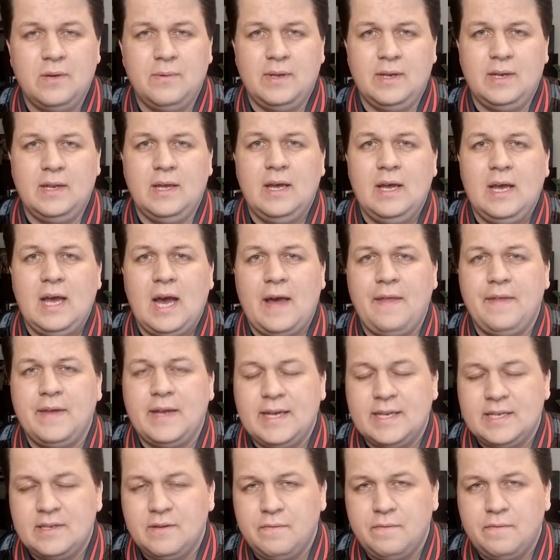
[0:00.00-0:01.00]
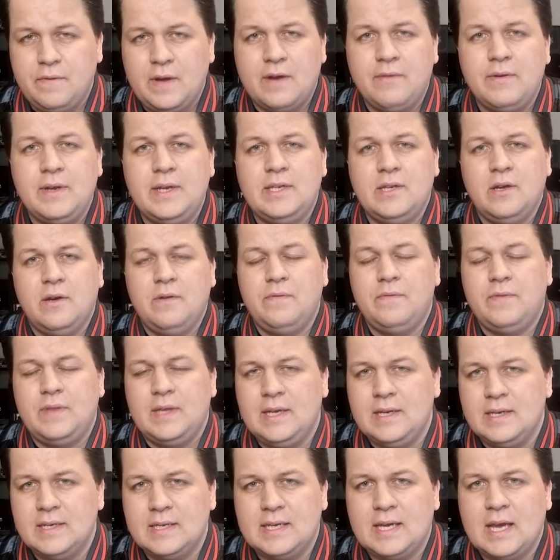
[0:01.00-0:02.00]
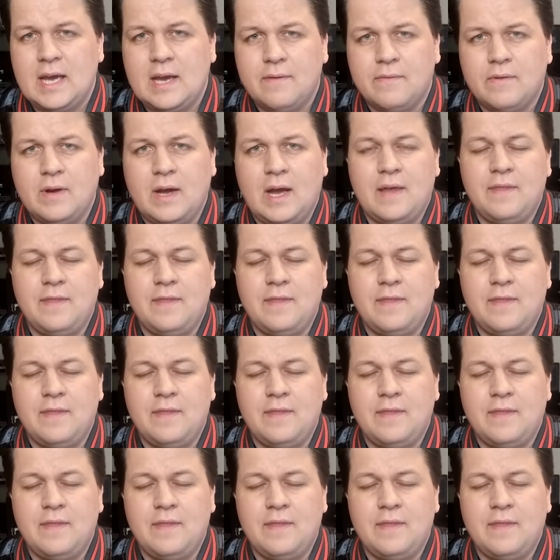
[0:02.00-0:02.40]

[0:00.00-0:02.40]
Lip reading: And I think it's a very tough thing to get right.